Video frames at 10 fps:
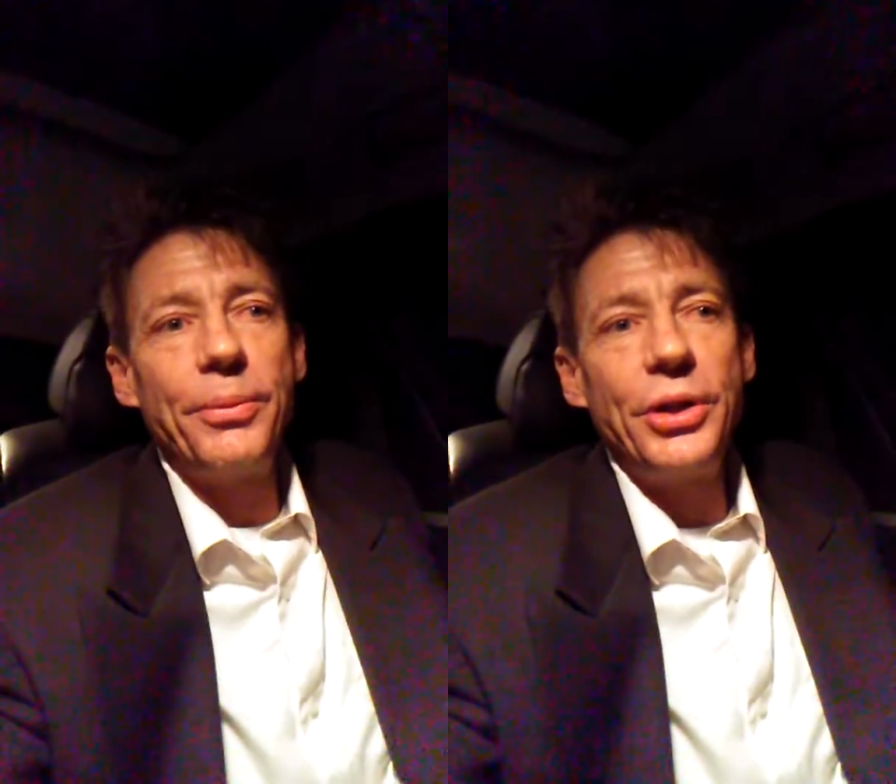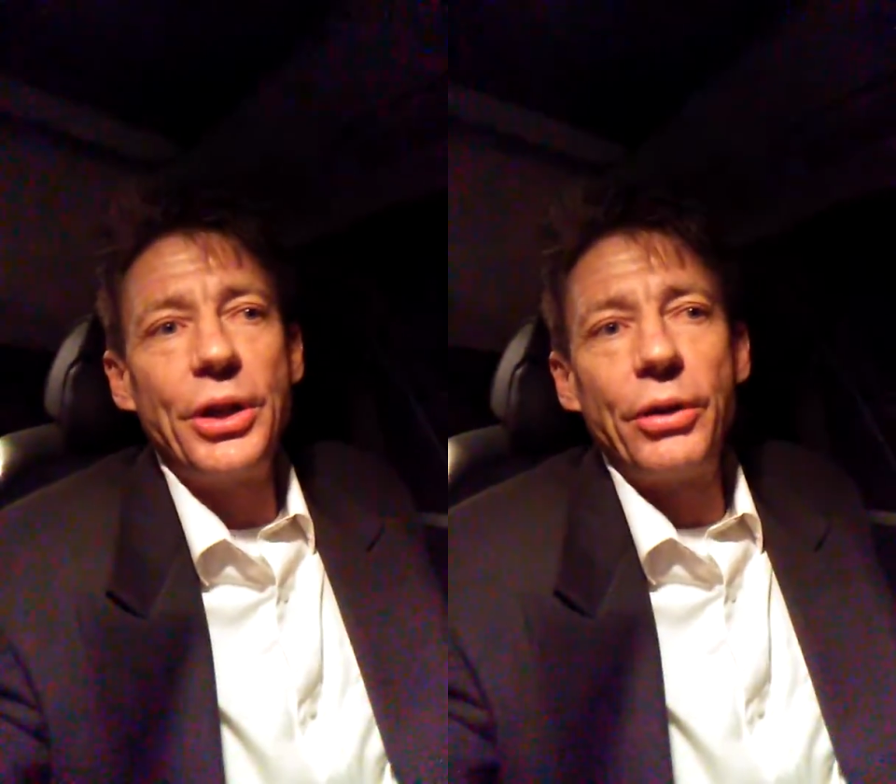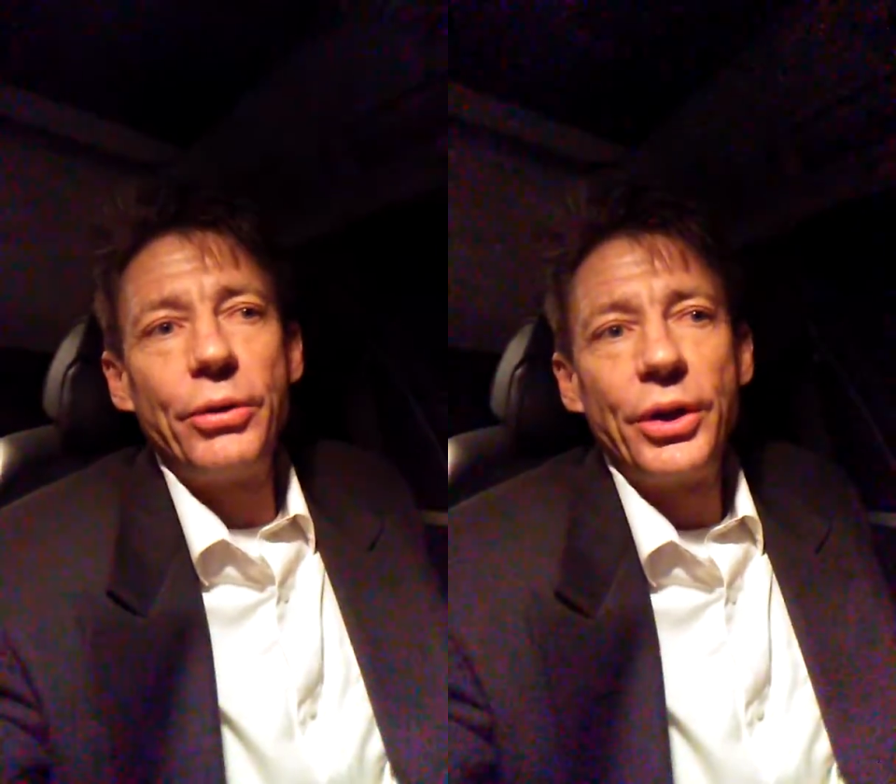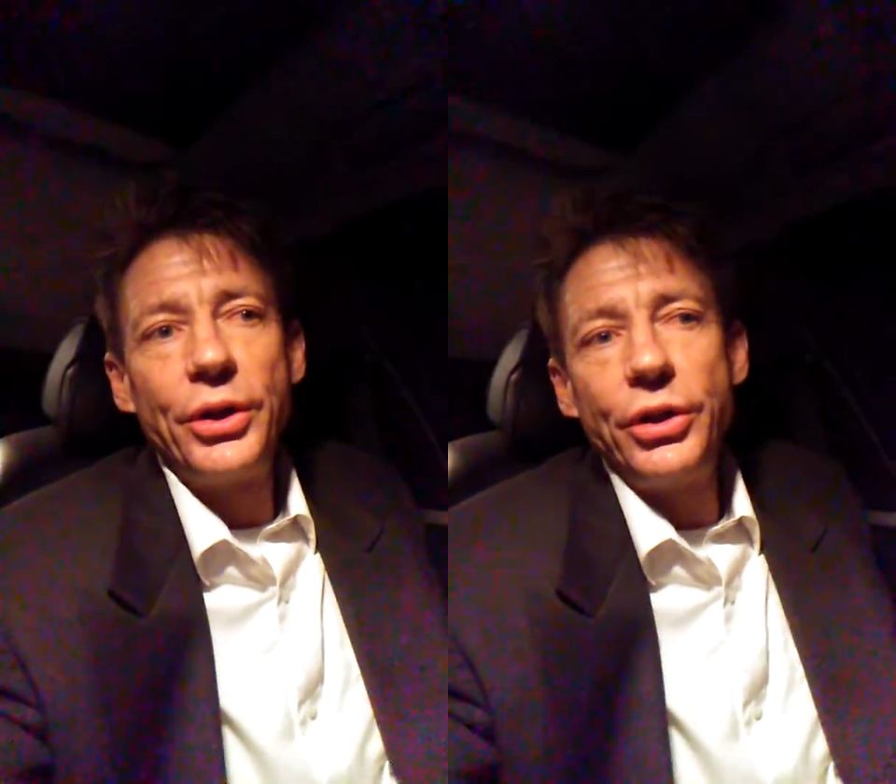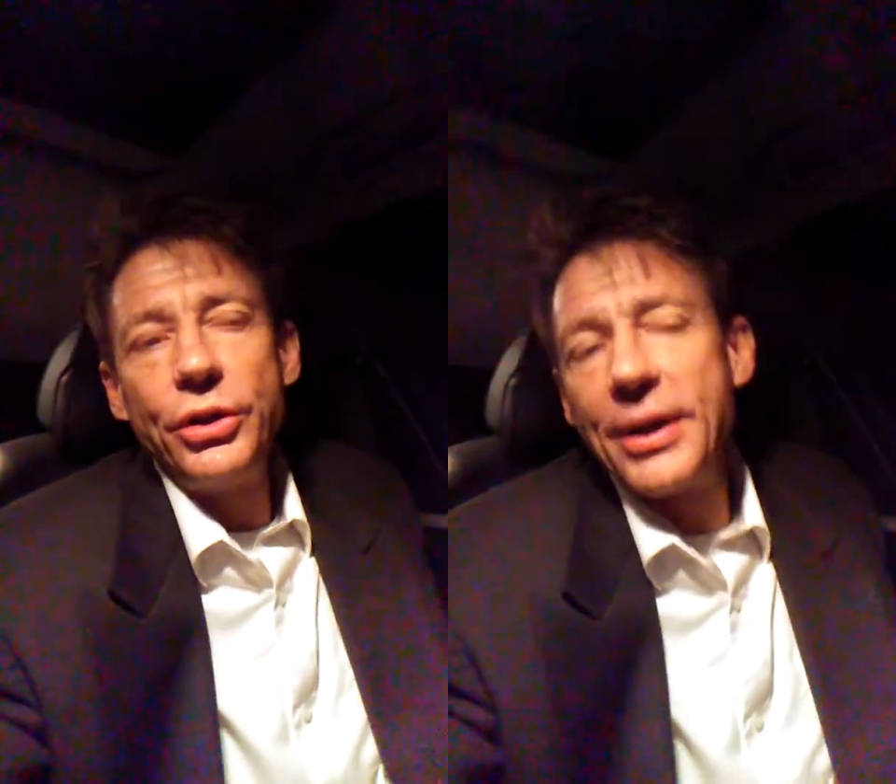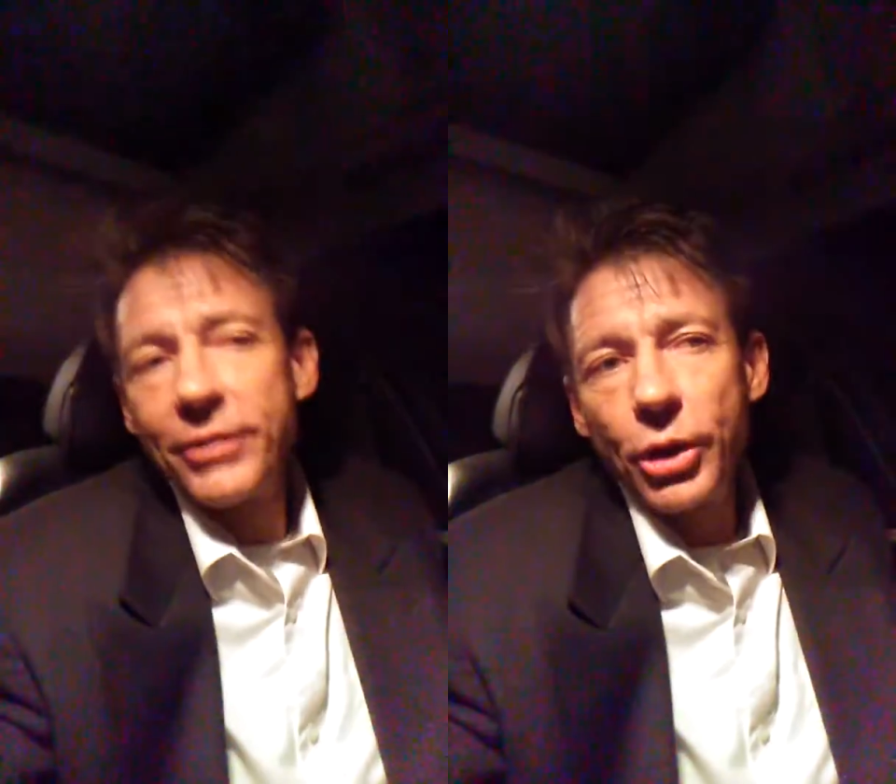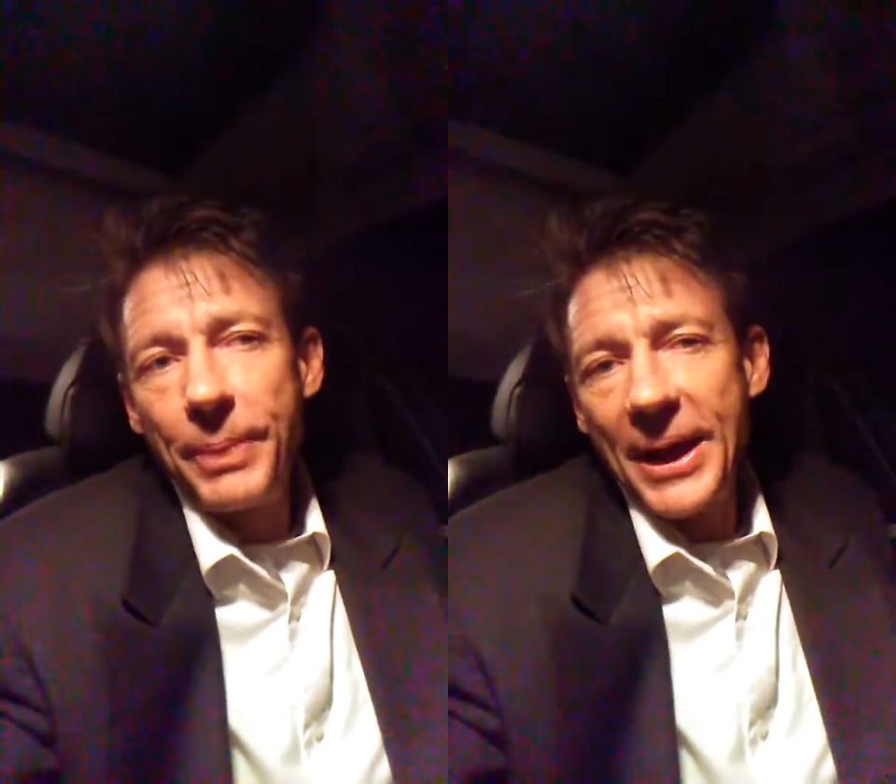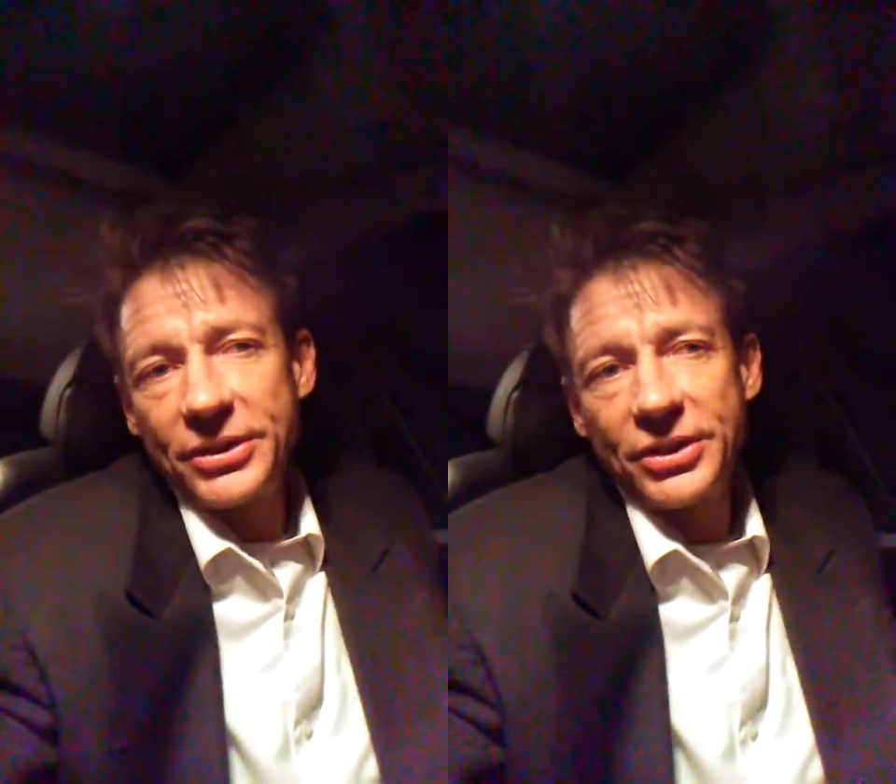you know, you never go
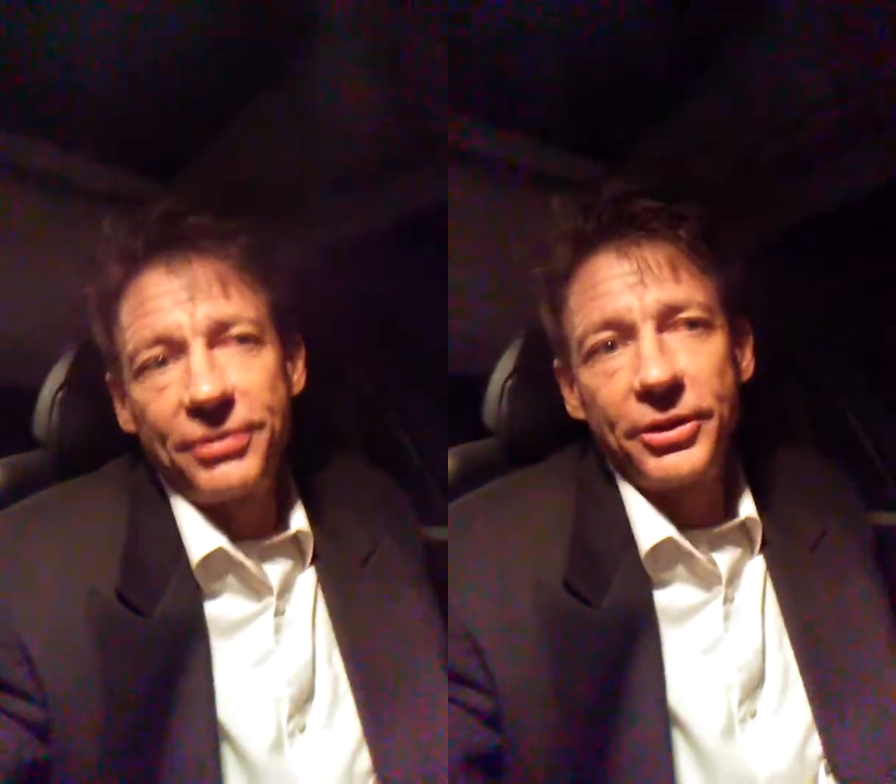past the